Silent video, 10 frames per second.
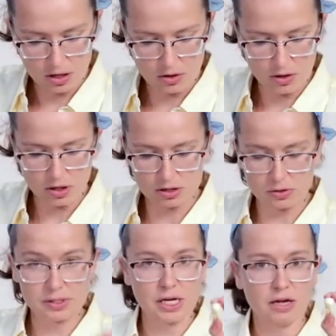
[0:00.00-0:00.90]
You can also
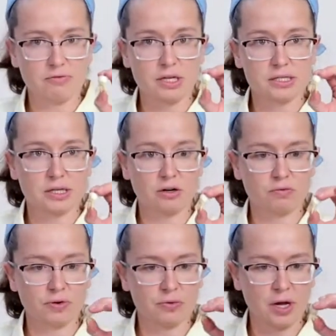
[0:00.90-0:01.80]
save these little
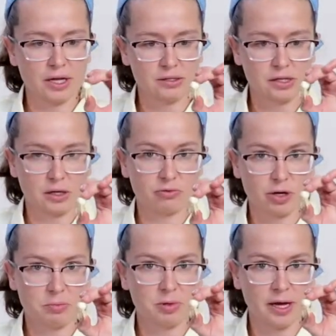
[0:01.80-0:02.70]
root ends and
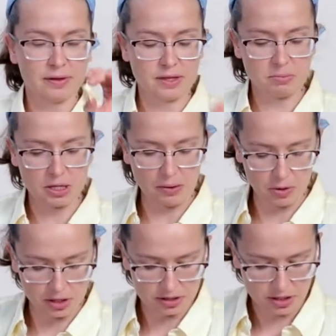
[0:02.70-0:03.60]
replant them, and they will
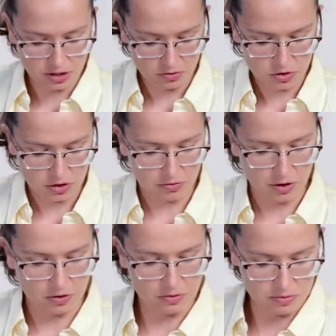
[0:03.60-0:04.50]
continue to
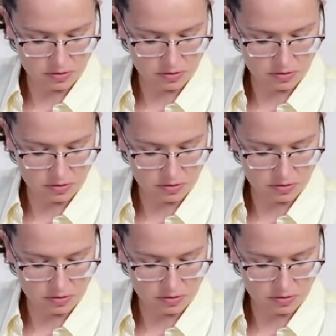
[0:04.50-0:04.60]
grow